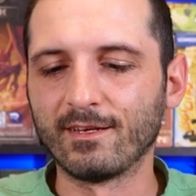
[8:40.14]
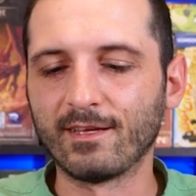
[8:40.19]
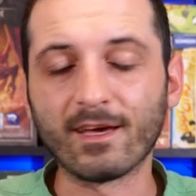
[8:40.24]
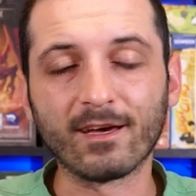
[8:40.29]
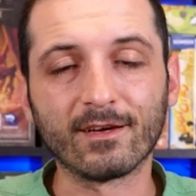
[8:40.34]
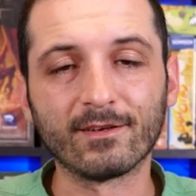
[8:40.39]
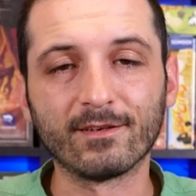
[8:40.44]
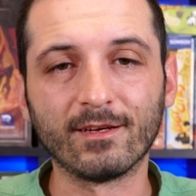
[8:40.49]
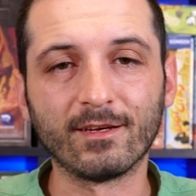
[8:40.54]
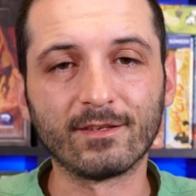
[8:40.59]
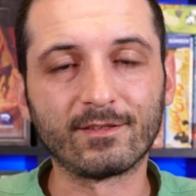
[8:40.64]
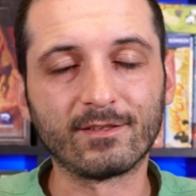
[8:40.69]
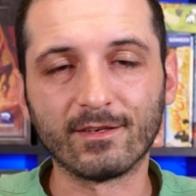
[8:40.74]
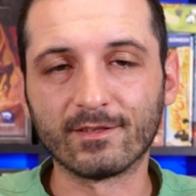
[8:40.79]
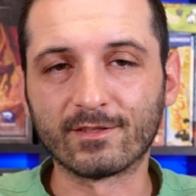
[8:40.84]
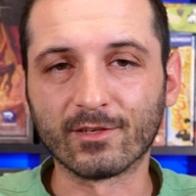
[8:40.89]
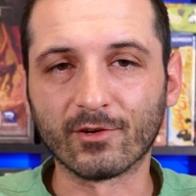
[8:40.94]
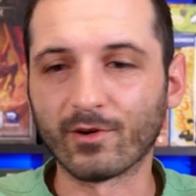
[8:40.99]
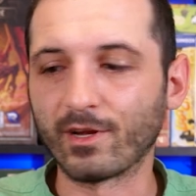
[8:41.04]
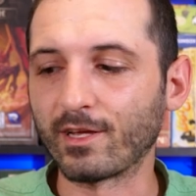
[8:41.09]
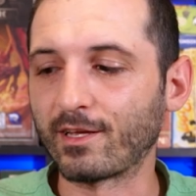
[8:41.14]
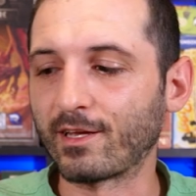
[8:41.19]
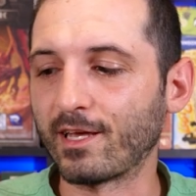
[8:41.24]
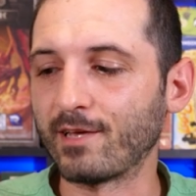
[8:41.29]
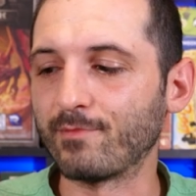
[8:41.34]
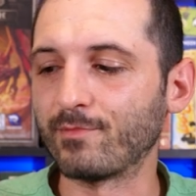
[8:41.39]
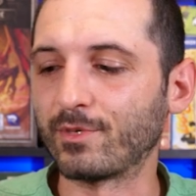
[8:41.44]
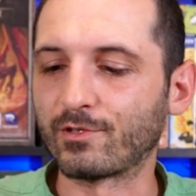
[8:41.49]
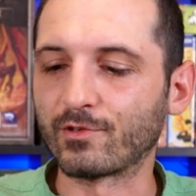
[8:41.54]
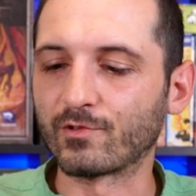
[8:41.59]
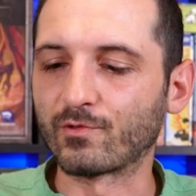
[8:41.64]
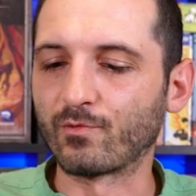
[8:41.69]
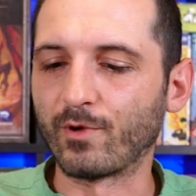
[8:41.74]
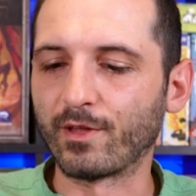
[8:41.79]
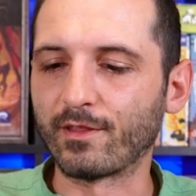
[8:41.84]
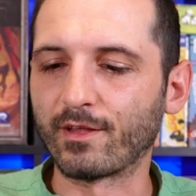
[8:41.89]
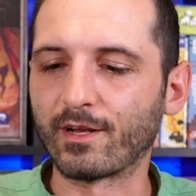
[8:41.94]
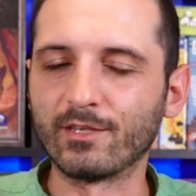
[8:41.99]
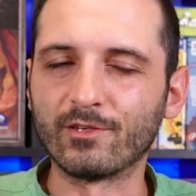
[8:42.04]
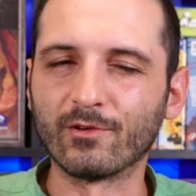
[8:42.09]
yeah, it's it's a great game, but just
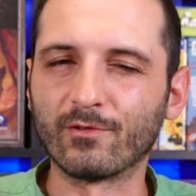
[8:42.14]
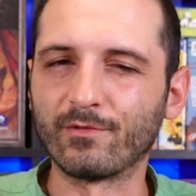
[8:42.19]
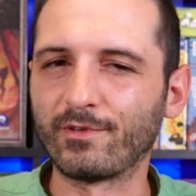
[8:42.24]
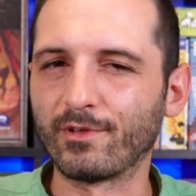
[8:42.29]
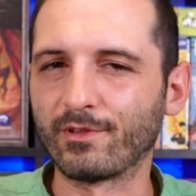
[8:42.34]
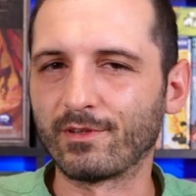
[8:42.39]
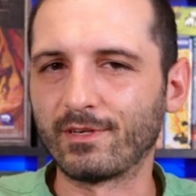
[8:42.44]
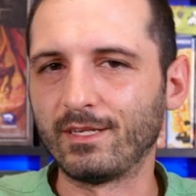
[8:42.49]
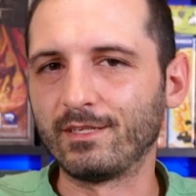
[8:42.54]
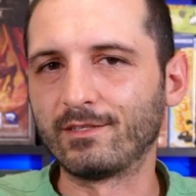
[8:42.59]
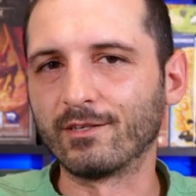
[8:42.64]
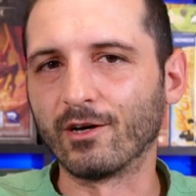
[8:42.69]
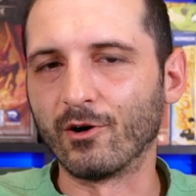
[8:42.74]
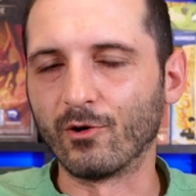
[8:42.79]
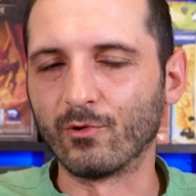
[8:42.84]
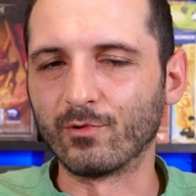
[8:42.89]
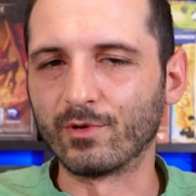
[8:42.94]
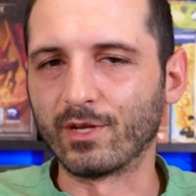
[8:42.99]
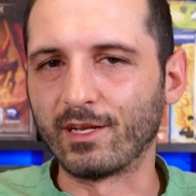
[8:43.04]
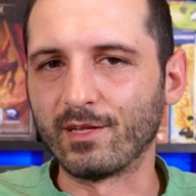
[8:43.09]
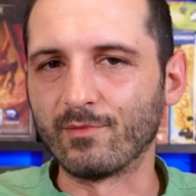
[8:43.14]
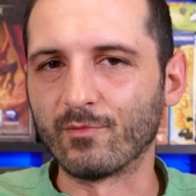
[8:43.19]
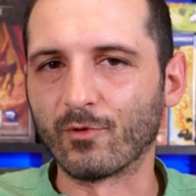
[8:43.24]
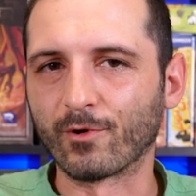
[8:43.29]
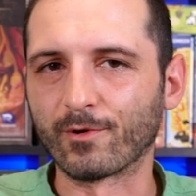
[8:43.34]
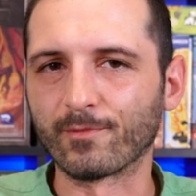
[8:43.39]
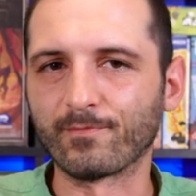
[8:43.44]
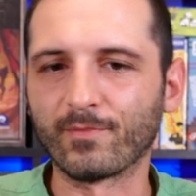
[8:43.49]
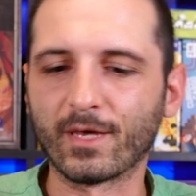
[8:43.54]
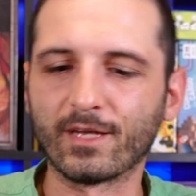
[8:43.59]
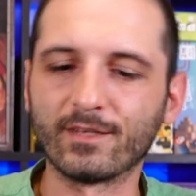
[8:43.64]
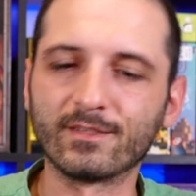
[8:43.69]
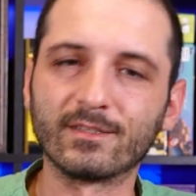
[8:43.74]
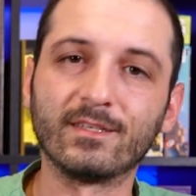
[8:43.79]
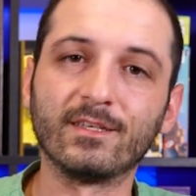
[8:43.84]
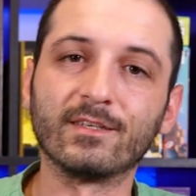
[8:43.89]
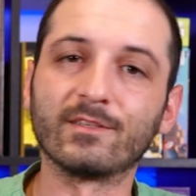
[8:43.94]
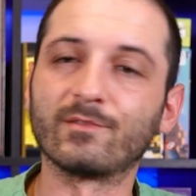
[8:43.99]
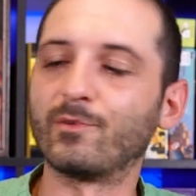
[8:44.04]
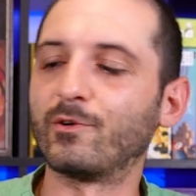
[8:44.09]
one that I don't feel the need to own anymore. That is
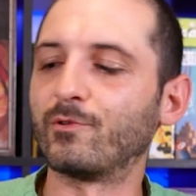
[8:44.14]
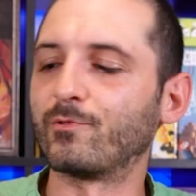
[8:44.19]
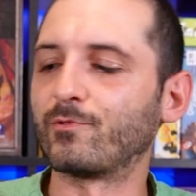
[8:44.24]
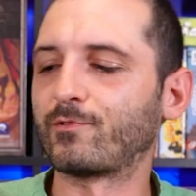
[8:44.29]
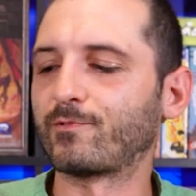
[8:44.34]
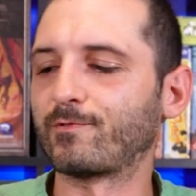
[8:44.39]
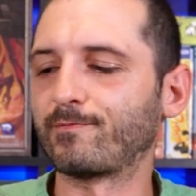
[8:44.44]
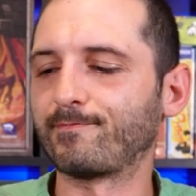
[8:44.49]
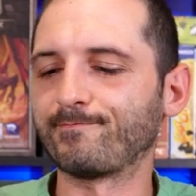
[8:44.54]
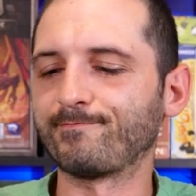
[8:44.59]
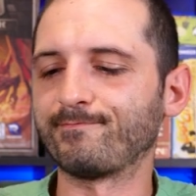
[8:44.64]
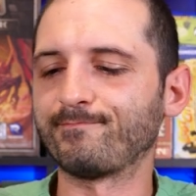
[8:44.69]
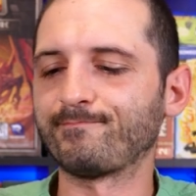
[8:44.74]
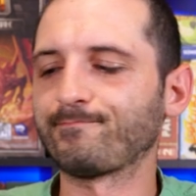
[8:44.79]
Gizmos.